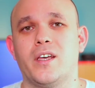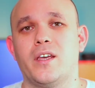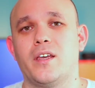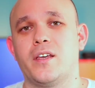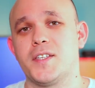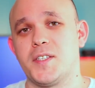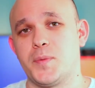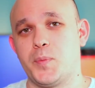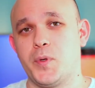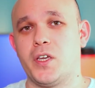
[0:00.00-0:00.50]

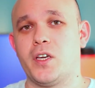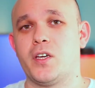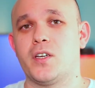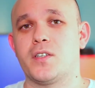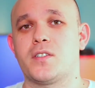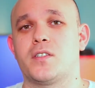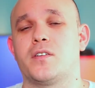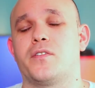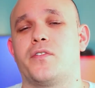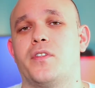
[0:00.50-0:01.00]
is
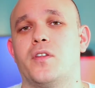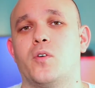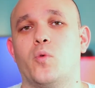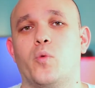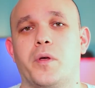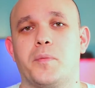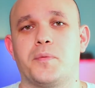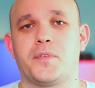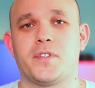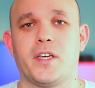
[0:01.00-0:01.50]
because of the
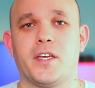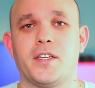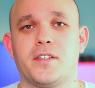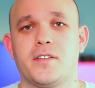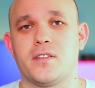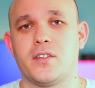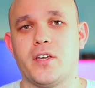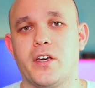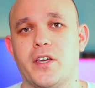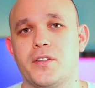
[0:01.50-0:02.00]
website
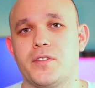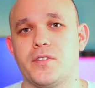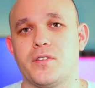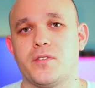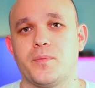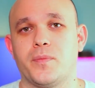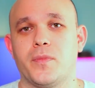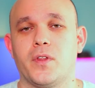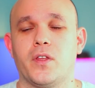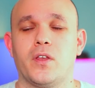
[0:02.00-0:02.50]
size.